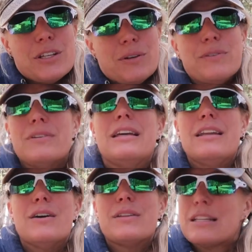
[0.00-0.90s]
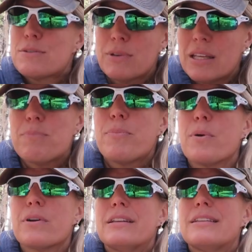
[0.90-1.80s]
too. You know, that's really
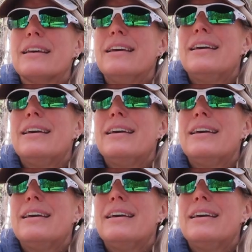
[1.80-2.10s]
important.